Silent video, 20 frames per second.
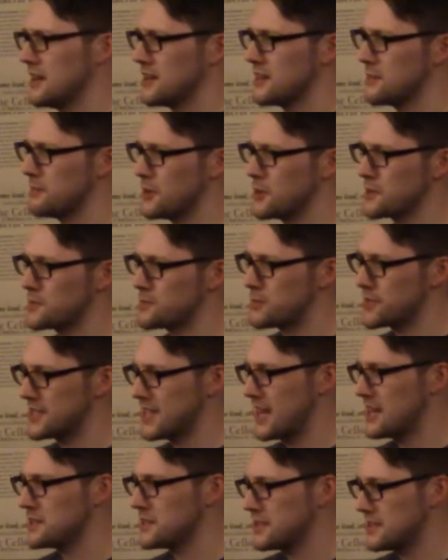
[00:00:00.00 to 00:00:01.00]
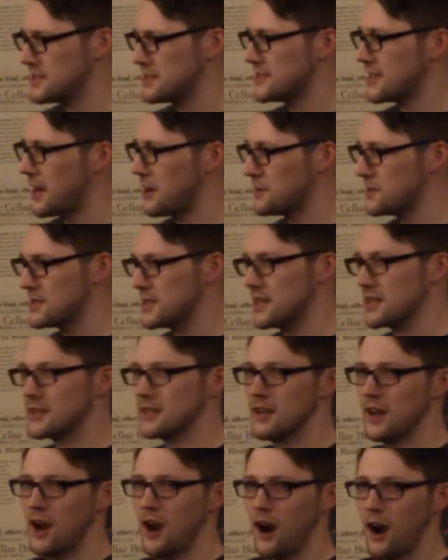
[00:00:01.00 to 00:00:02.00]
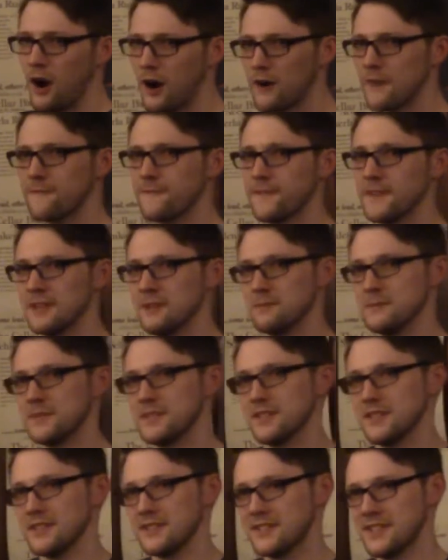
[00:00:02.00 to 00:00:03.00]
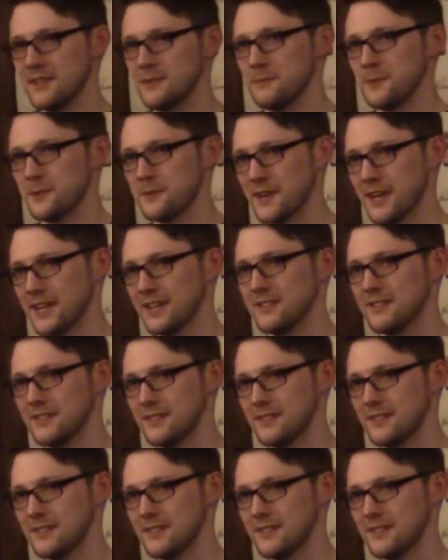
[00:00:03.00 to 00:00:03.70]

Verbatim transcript: the most pretentious sounding art films at the cinema, right?